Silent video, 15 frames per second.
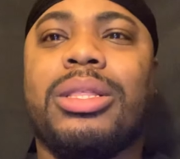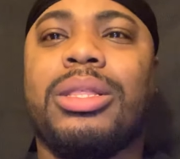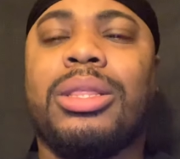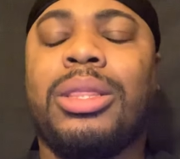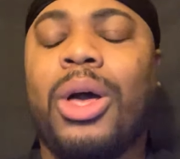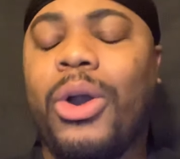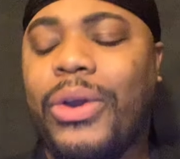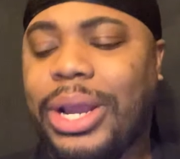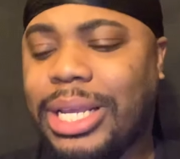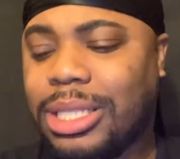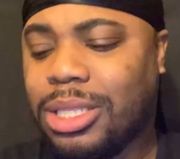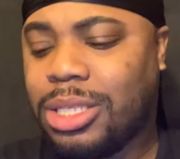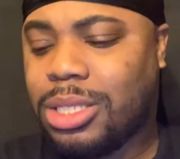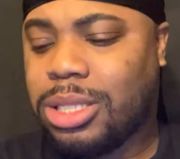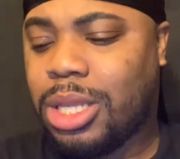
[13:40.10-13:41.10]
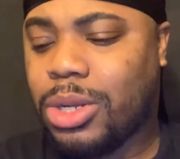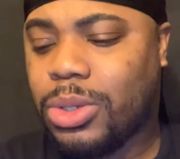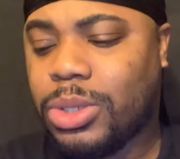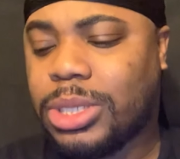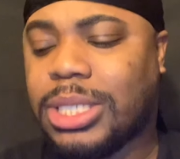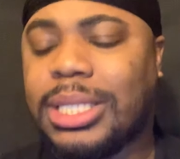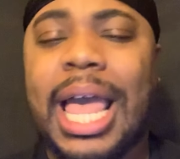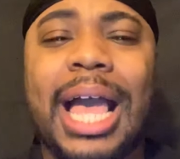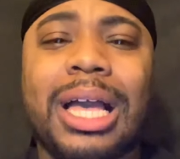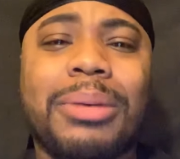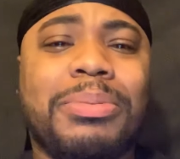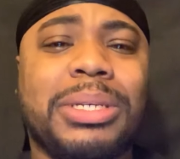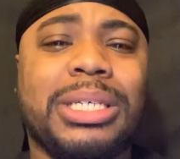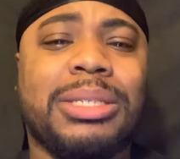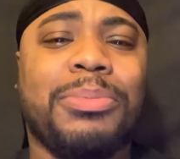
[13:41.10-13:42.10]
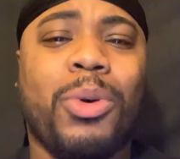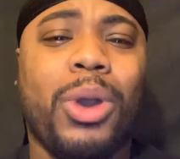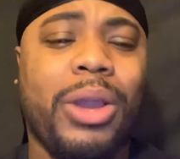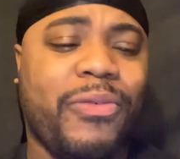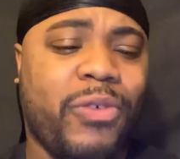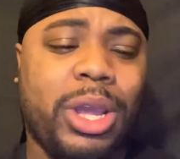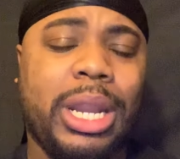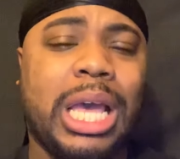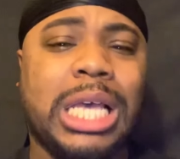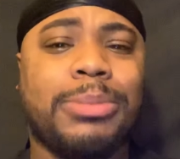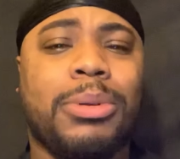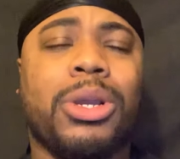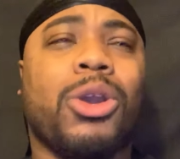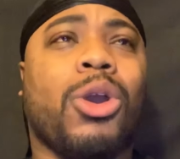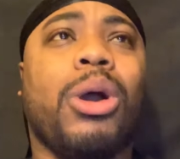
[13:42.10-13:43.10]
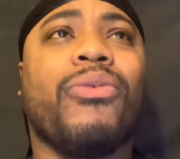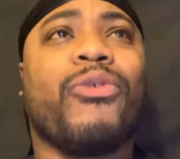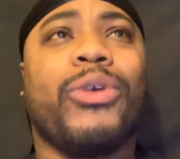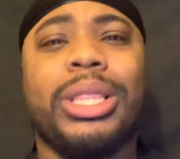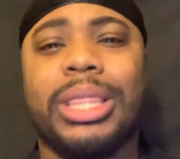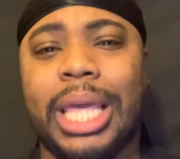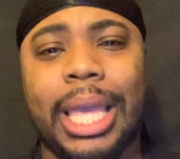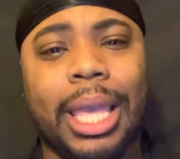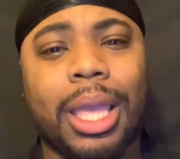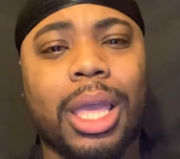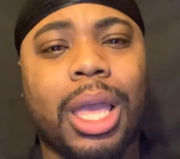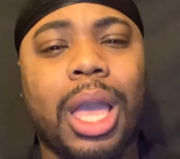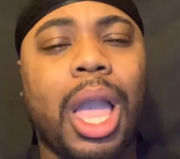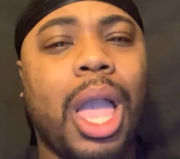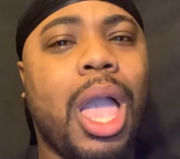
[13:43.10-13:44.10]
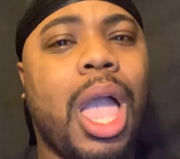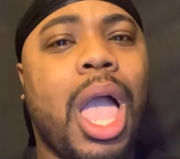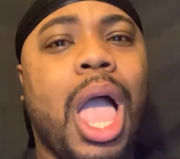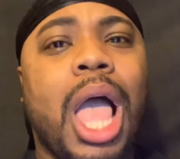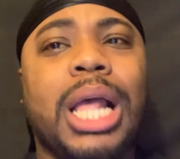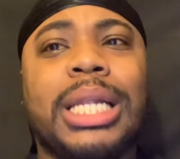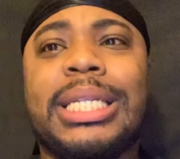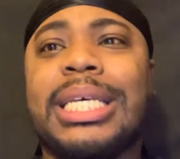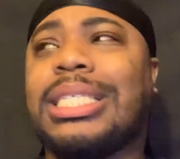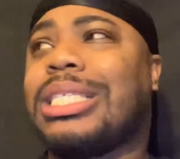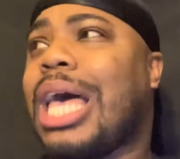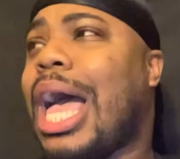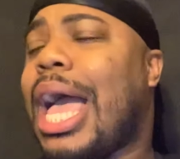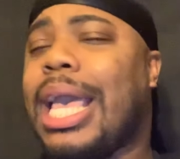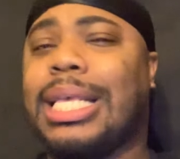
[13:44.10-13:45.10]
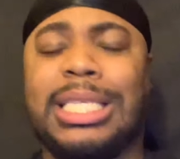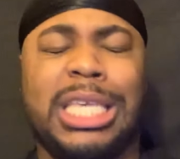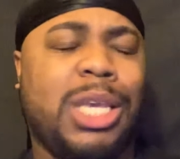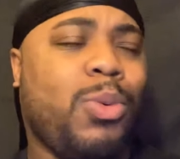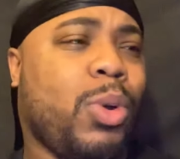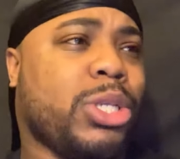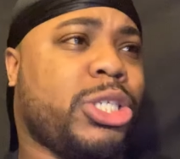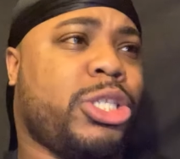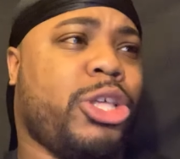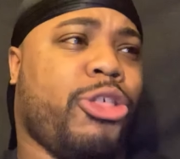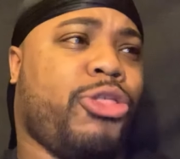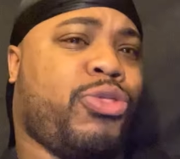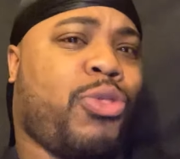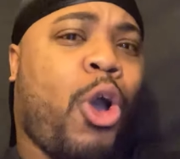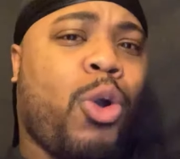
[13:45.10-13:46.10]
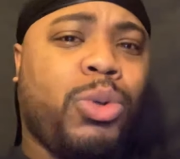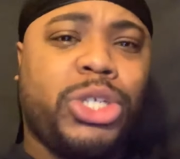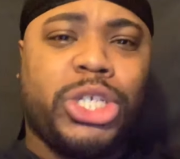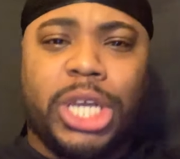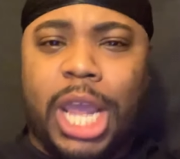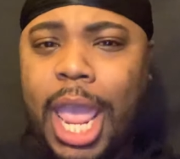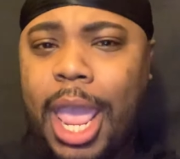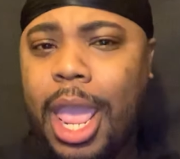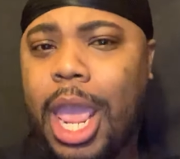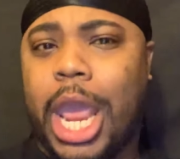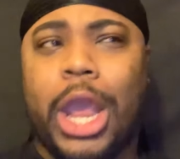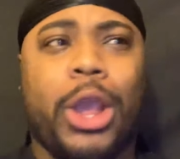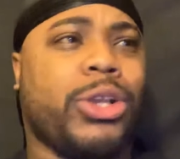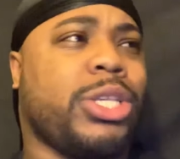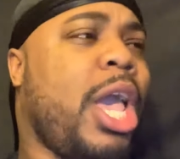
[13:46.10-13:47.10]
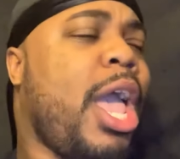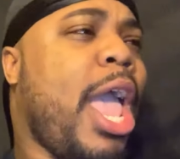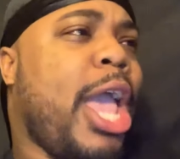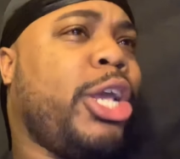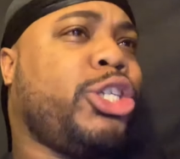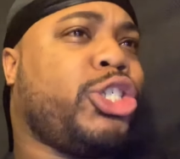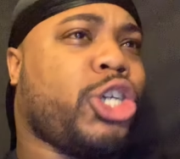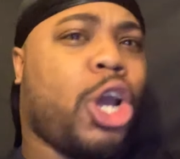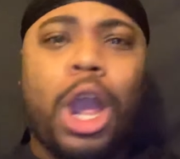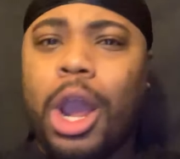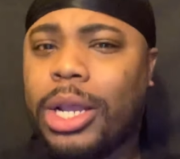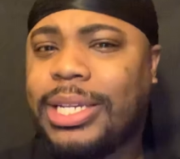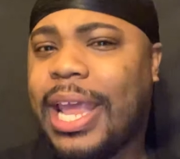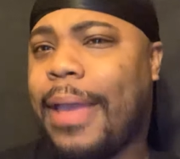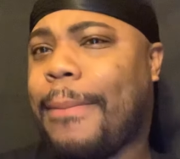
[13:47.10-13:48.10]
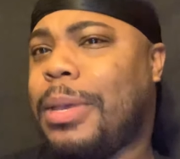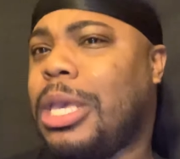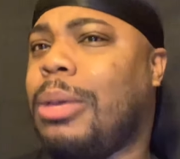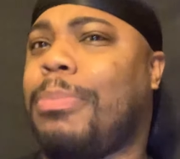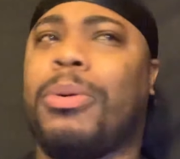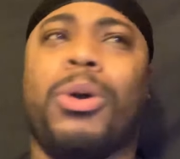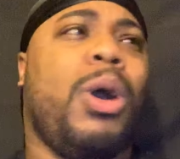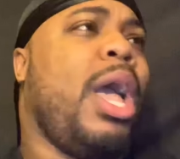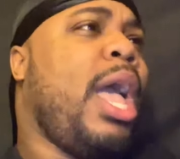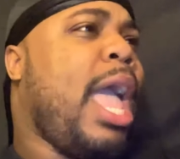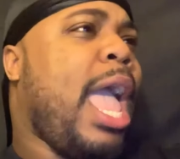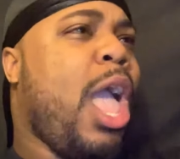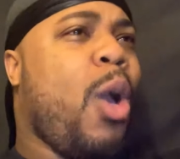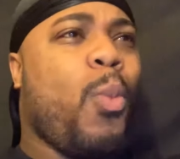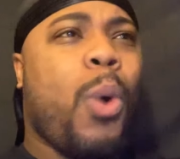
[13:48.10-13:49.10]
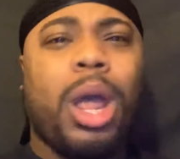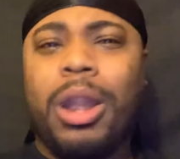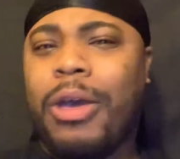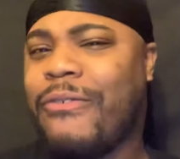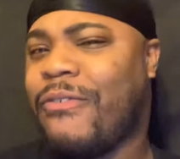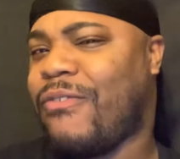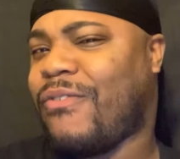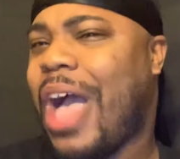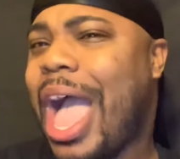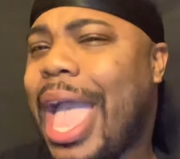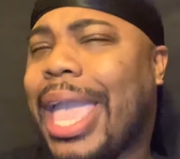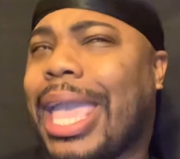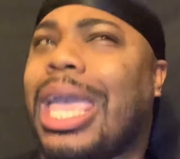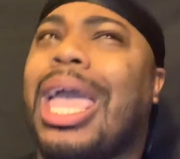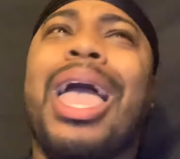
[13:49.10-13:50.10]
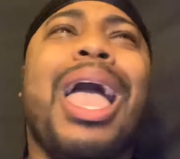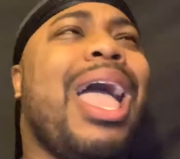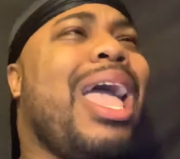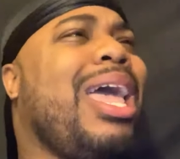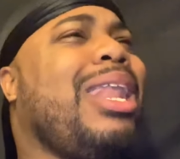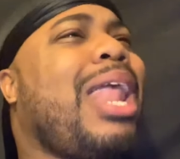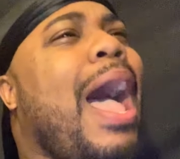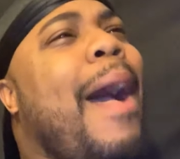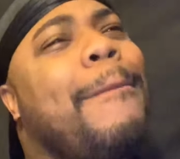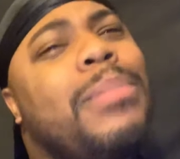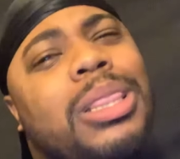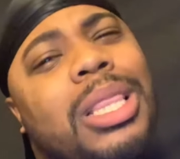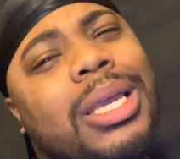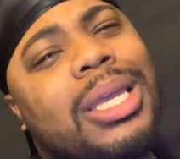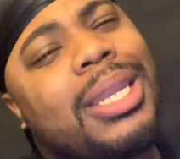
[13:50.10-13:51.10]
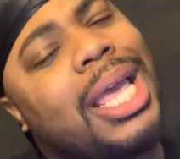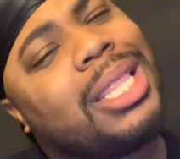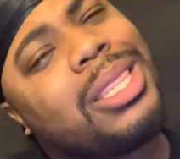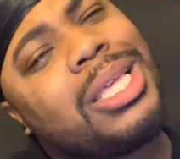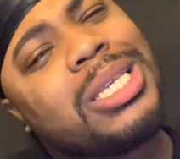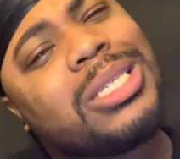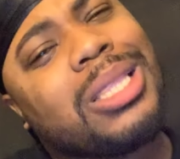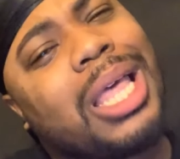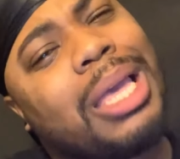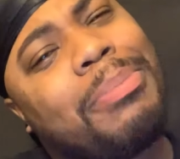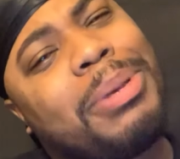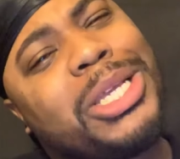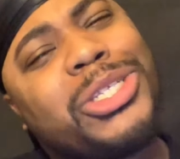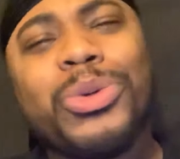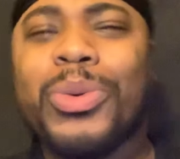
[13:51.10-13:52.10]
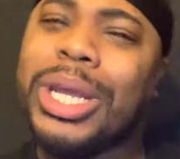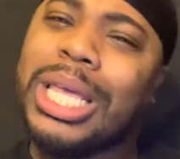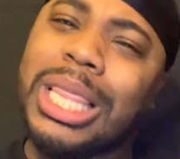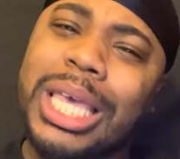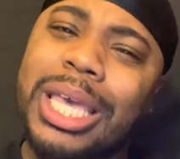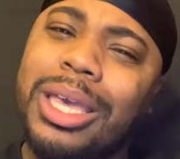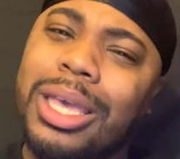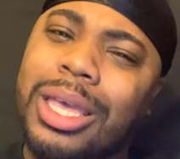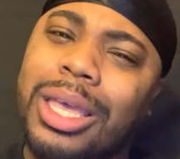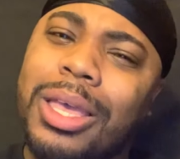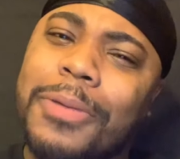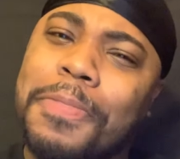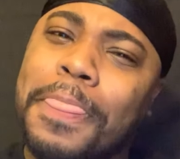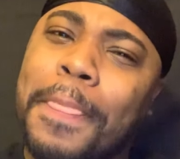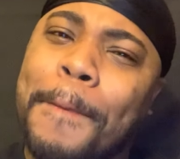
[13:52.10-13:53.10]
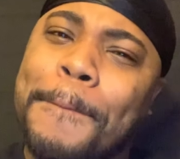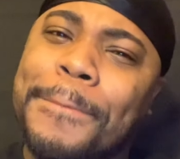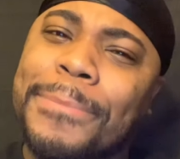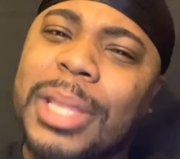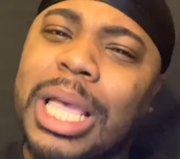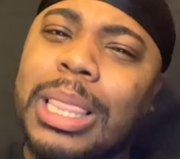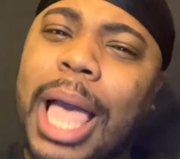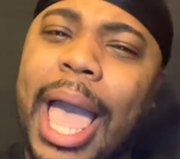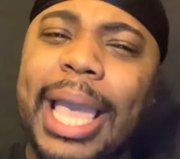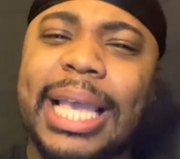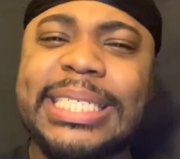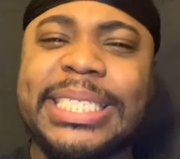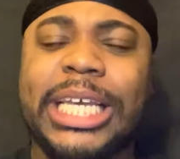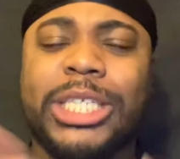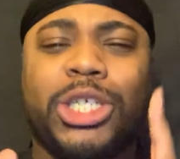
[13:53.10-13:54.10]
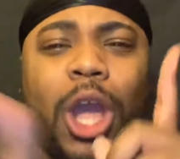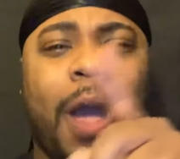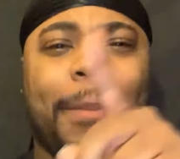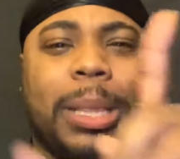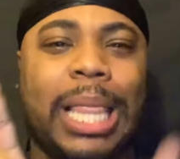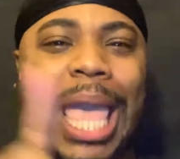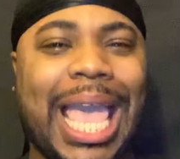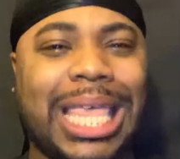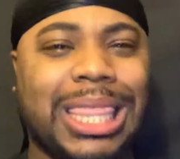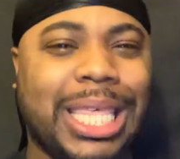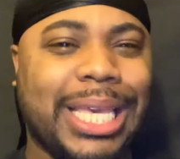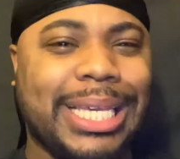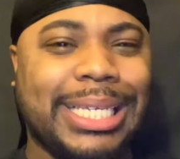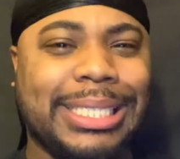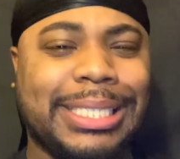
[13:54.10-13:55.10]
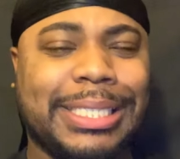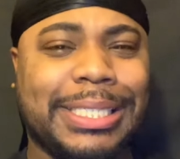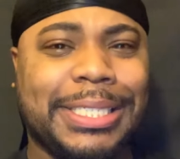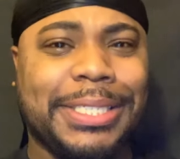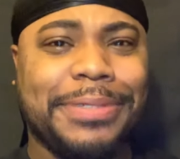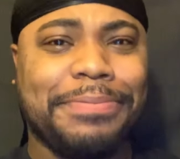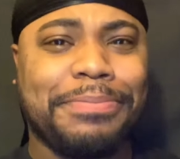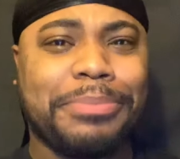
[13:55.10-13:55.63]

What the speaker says: Lauren's little snagapus boyfriend, husband, girlfriend thing decides he wants to throw chairs and charge at people and want to fight. And I'm looking at this like, bitch, really? Like, did y'all plan this?